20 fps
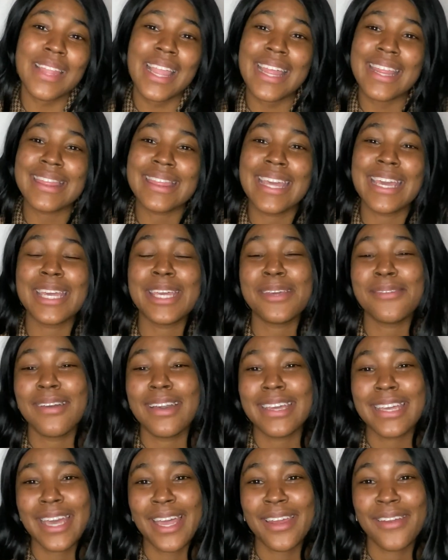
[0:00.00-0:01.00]
Thank you
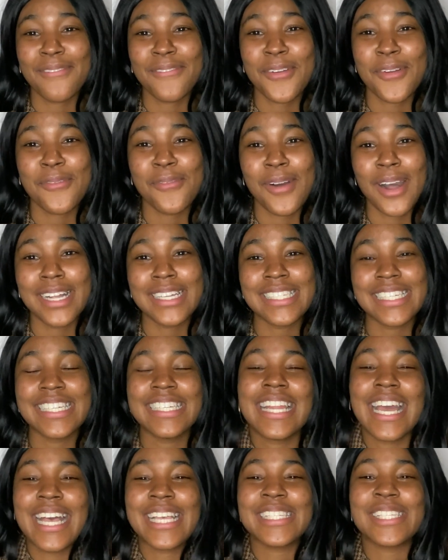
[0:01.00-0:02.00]
again for watching.
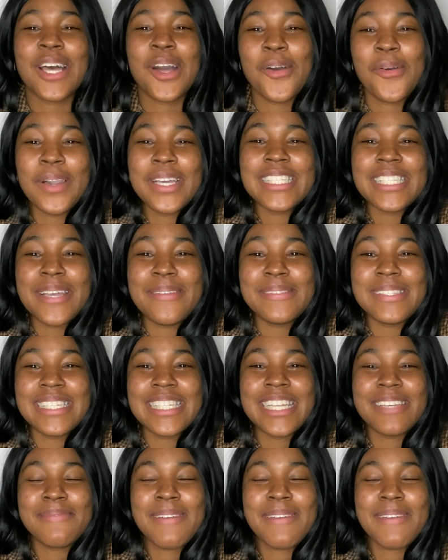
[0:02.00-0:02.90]
As always, I'm sending my